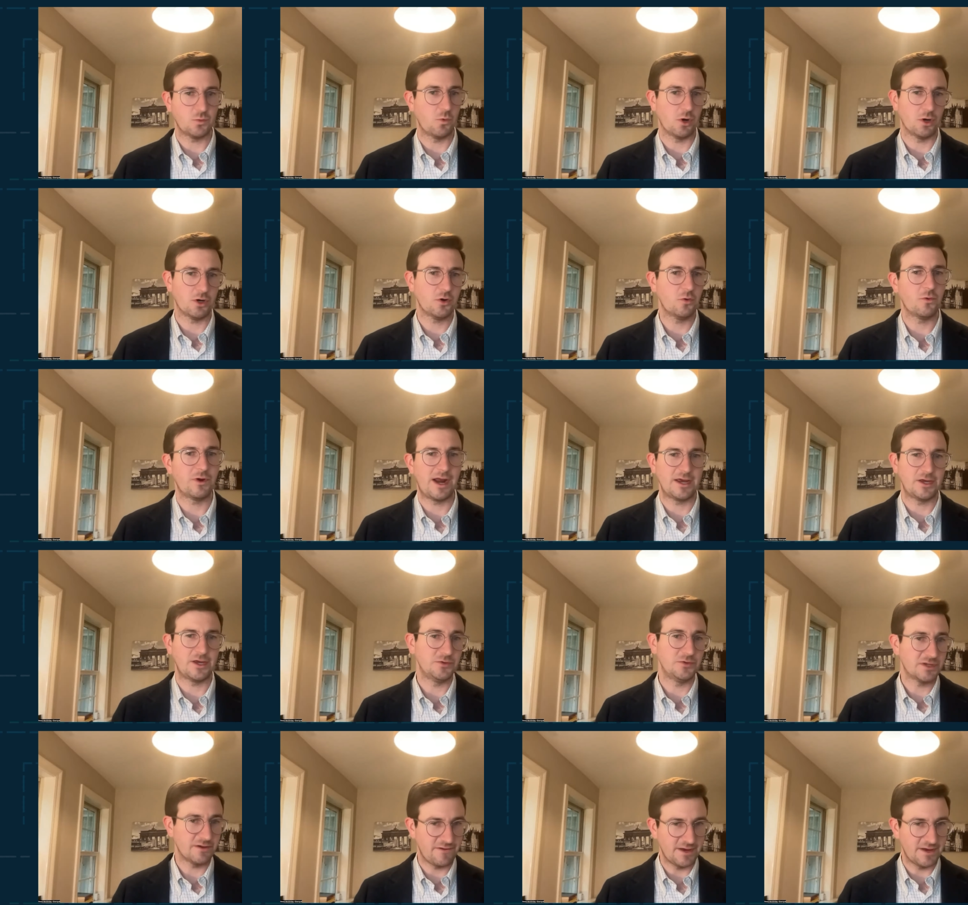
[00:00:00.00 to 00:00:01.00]
work when I
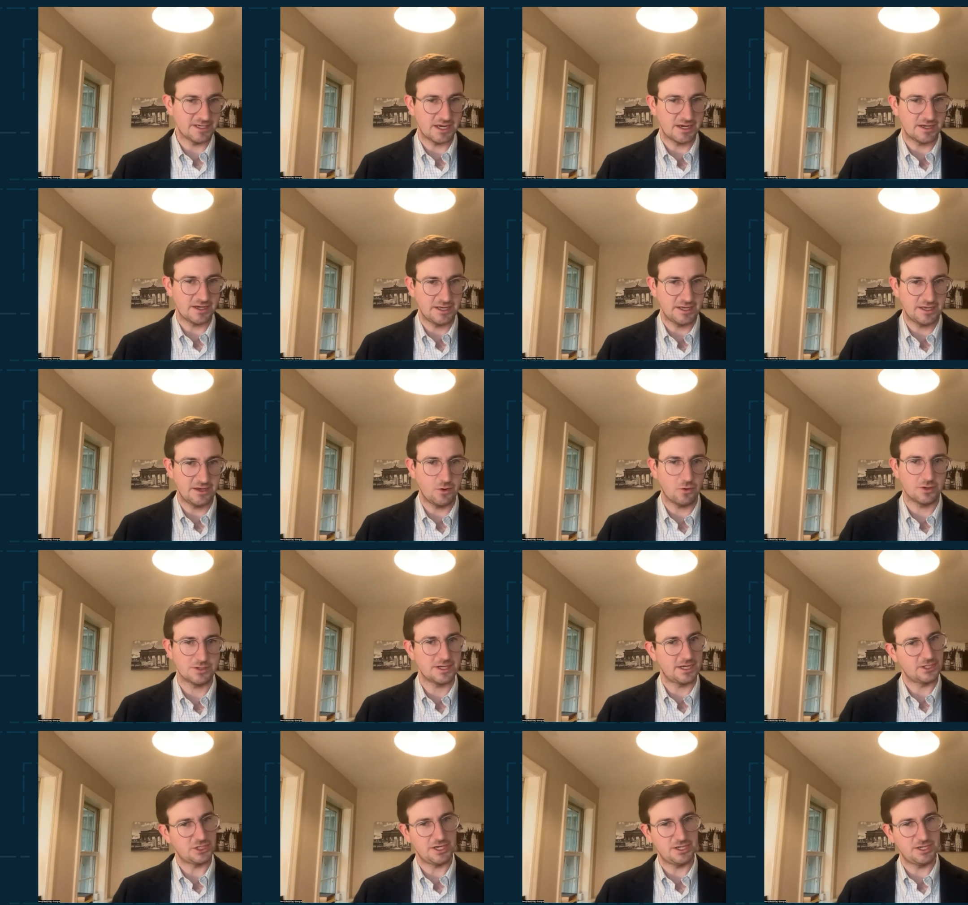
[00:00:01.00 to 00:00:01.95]
use a Face ID or Touch